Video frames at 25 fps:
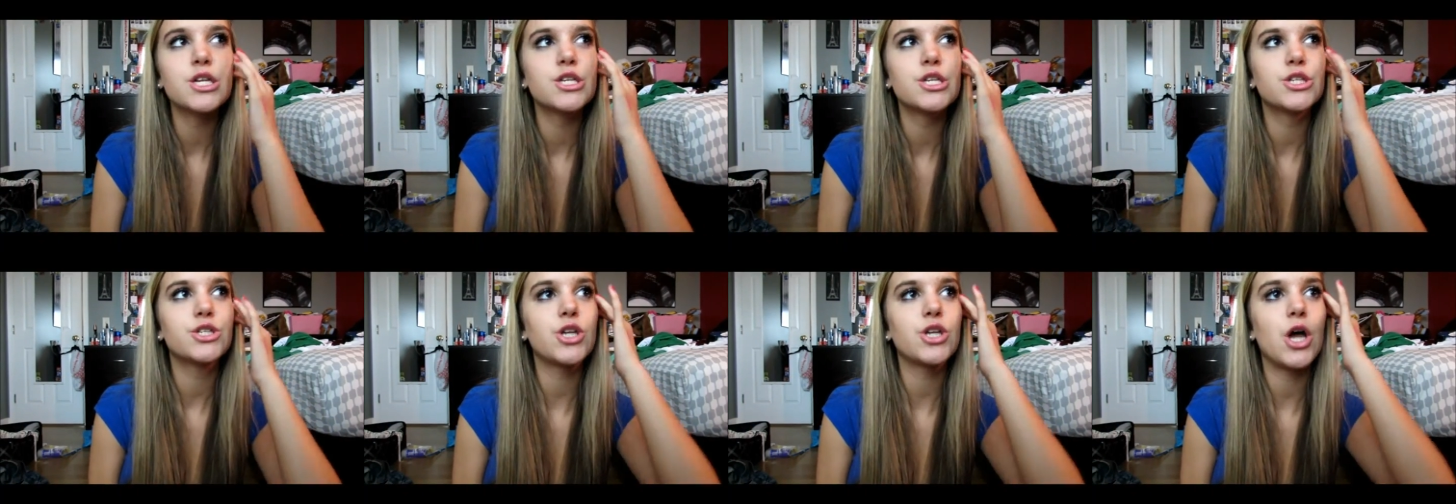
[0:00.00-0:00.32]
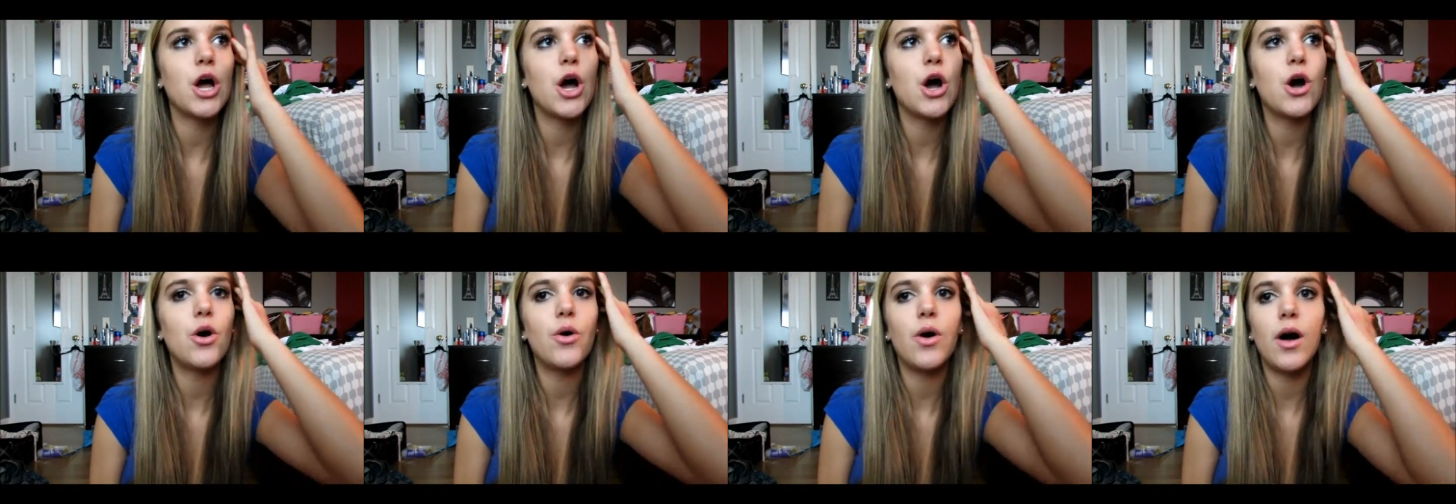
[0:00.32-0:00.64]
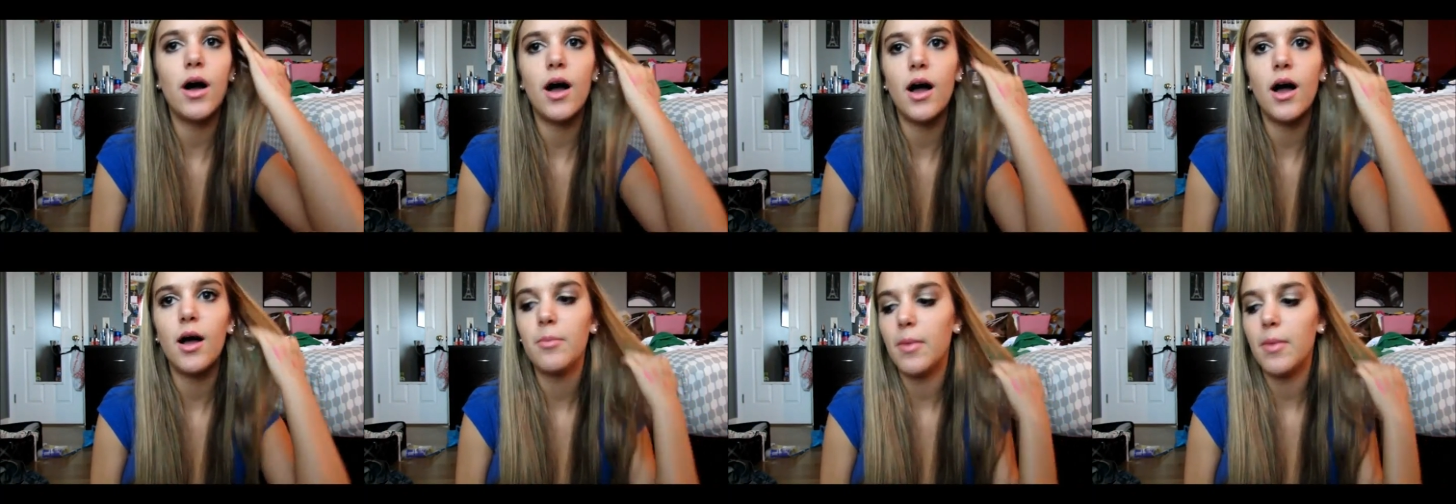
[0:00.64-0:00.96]
So
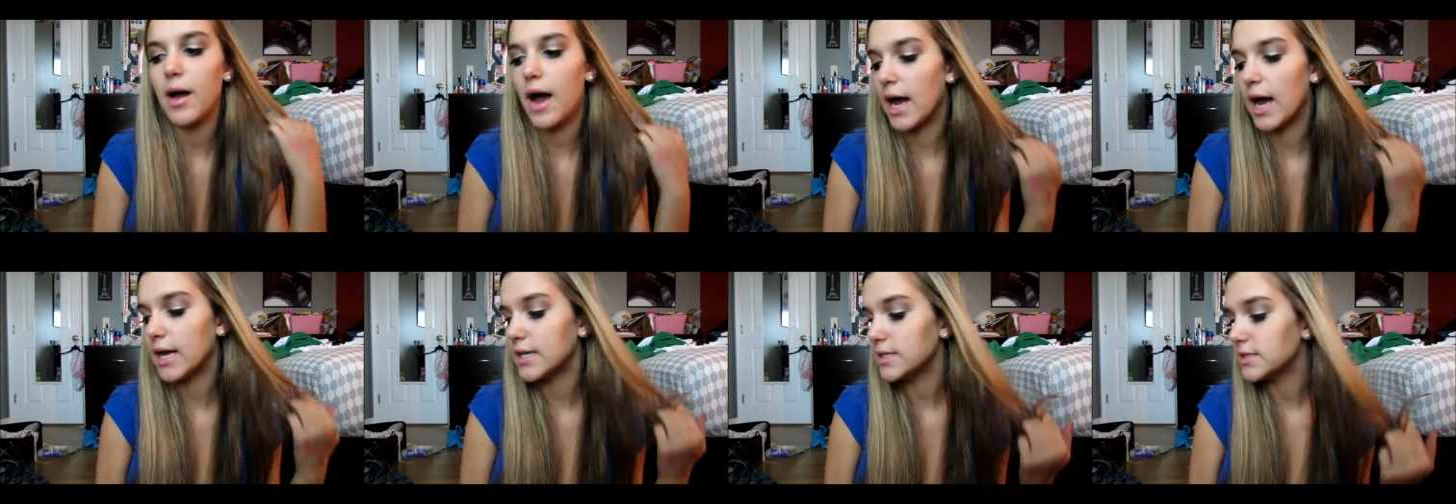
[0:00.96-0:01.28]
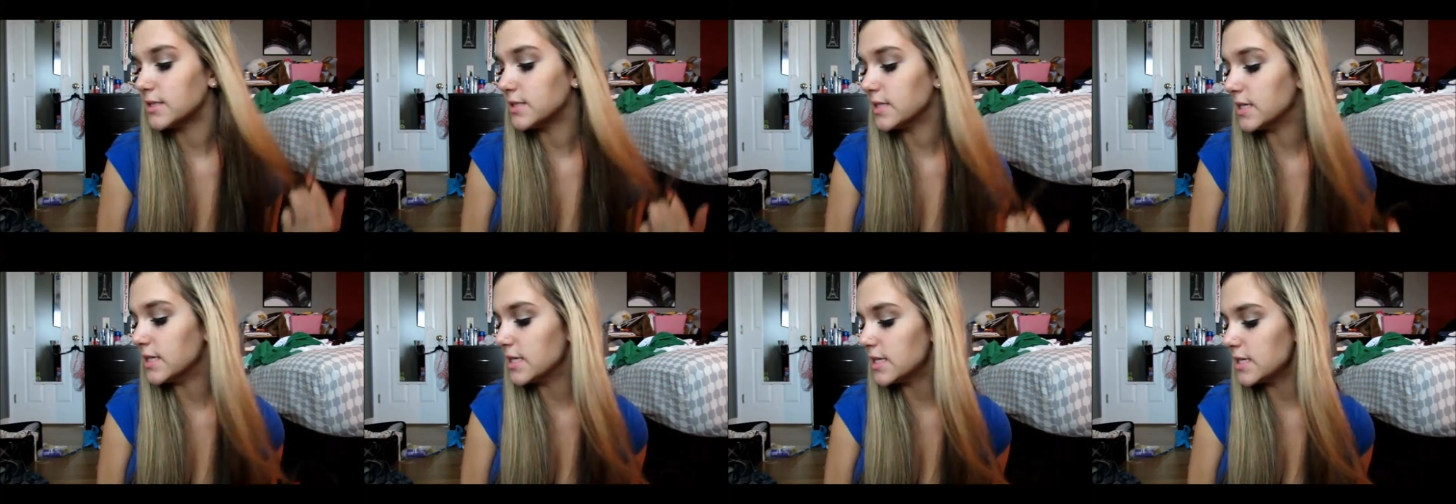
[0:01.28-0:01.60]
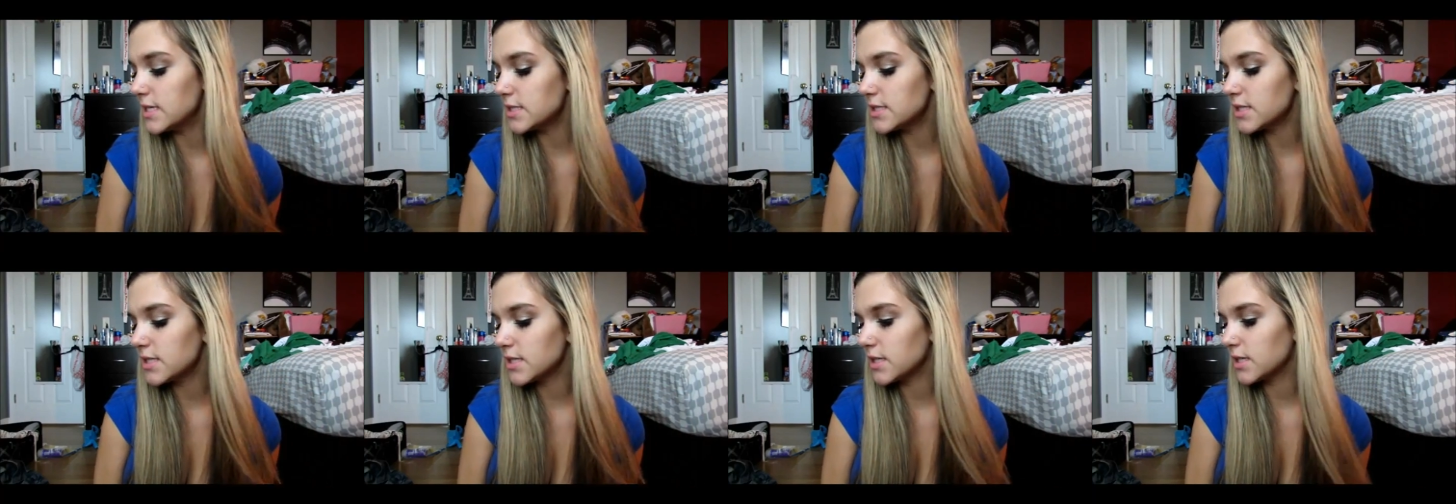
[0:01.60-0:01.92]
um, I
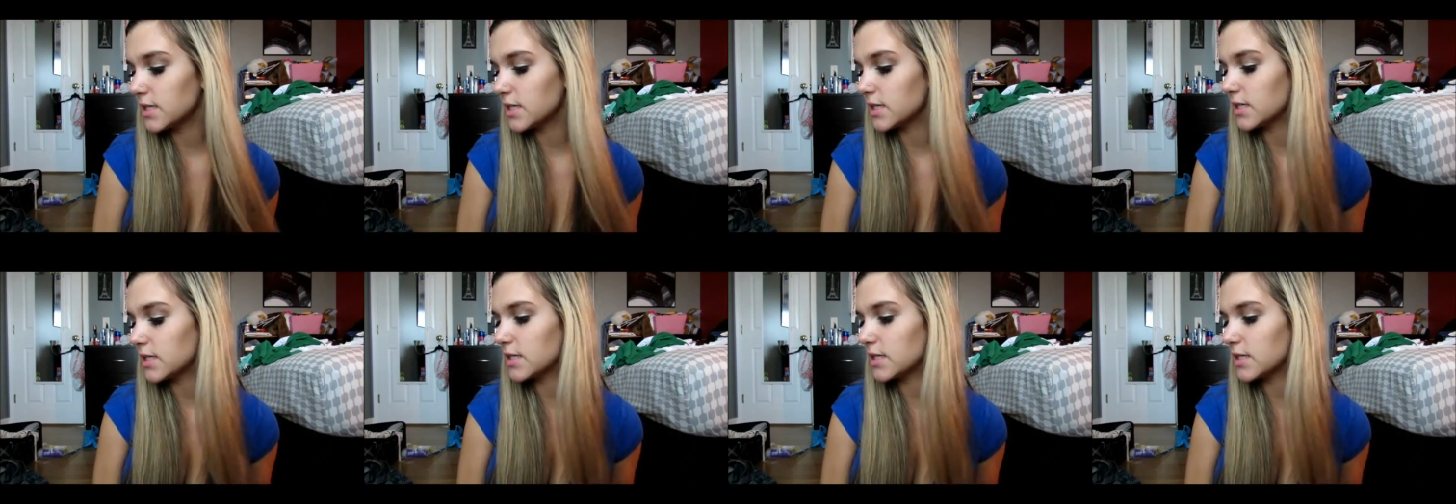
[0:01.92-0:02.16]
didn't